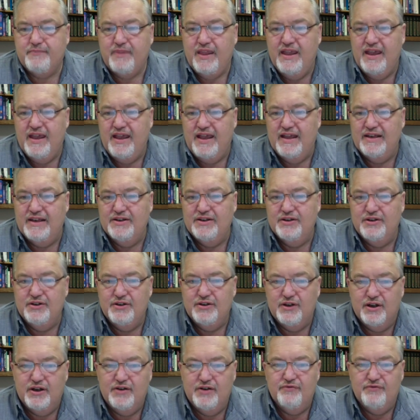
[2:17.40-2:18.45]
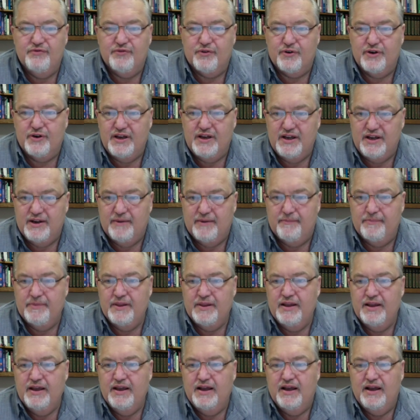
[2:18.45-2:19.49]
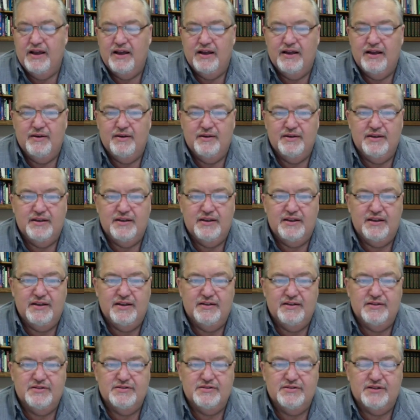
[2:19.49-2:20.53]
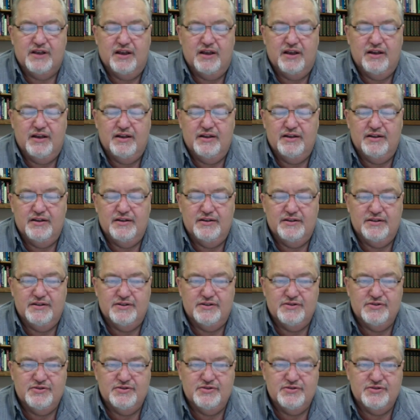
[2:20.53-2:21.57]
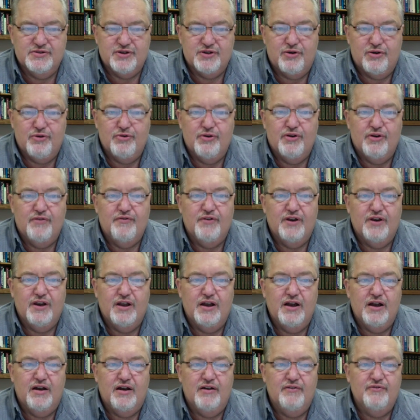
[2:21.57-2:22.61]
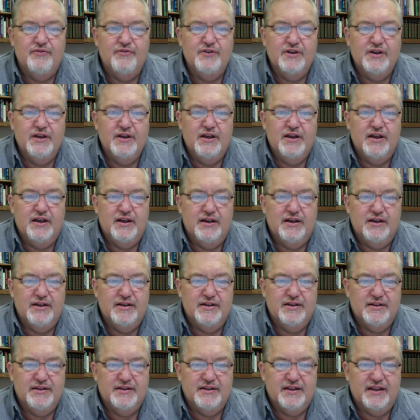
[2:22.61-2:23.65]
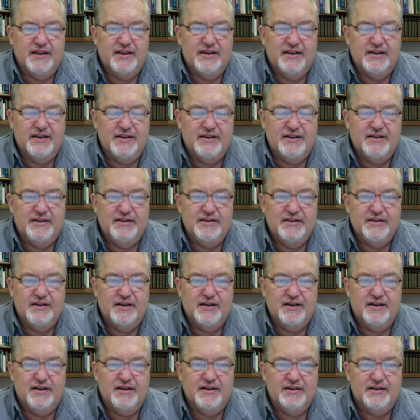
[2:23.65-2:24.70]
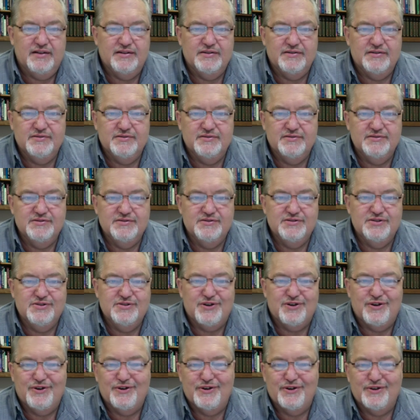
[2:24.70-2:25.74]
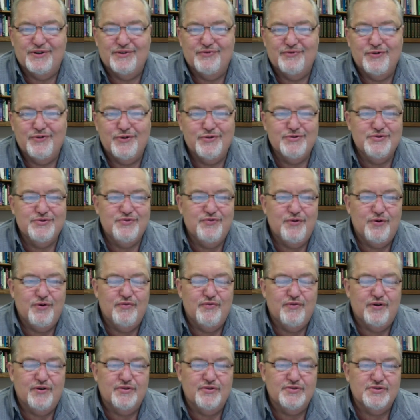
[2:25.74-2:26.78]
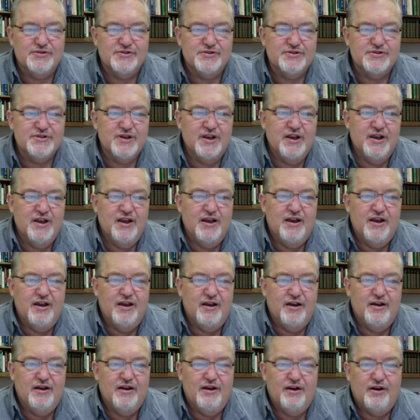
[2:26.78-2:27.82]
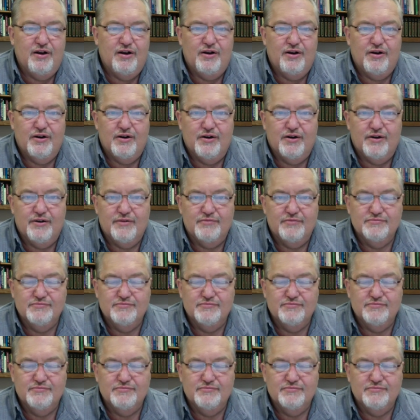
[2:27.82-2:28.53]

had done for him. This song of love that he sung in the first four verses are